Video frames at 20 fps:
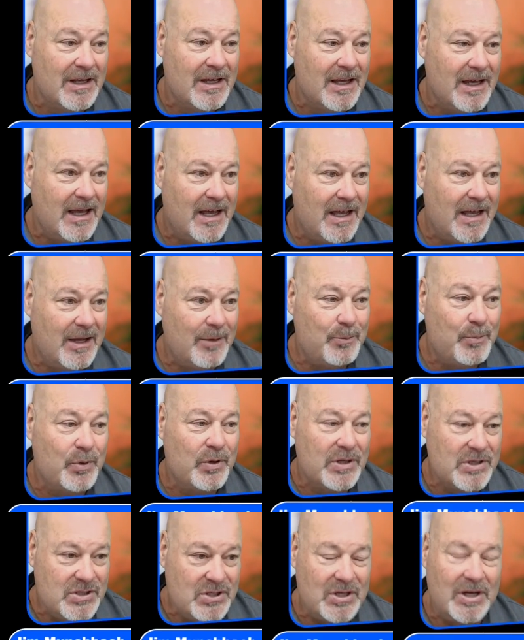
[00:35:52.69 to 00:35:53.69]
I
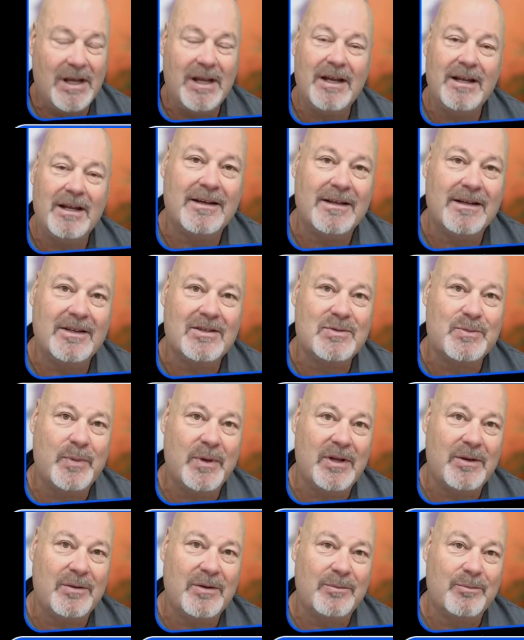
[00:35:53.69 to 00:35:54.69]
appreciate It's
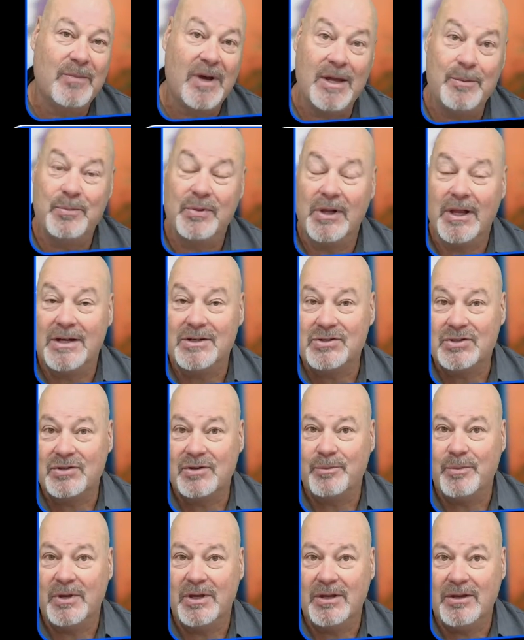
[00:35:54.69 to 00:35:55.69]
been my pleasure to
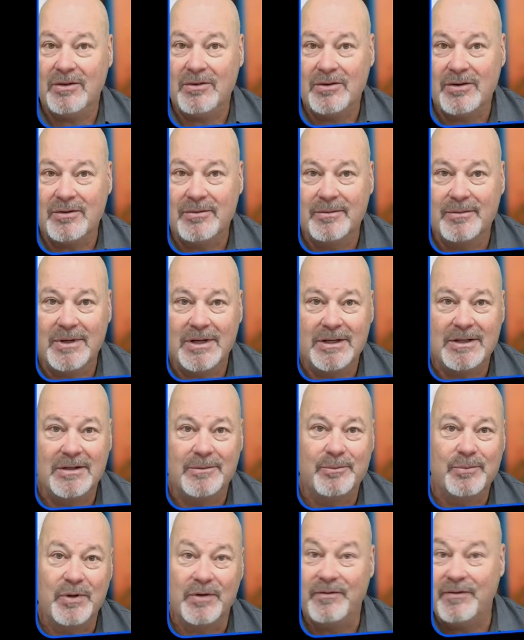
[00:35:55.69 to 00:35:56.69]
be your
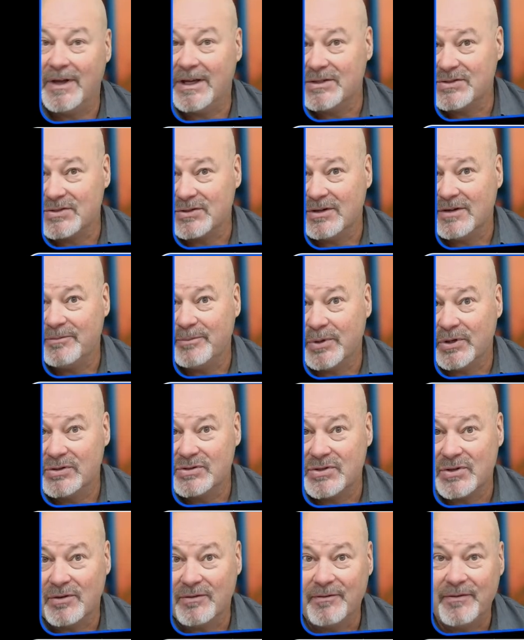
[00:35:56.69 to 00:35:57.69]
professor of
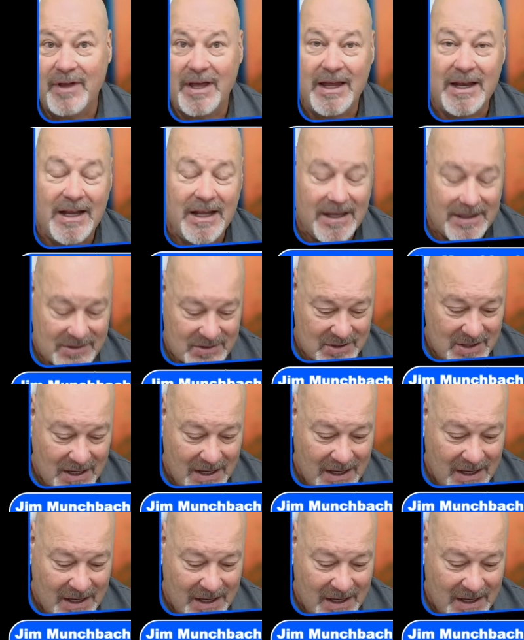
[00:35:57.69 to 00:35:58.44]
personal finance.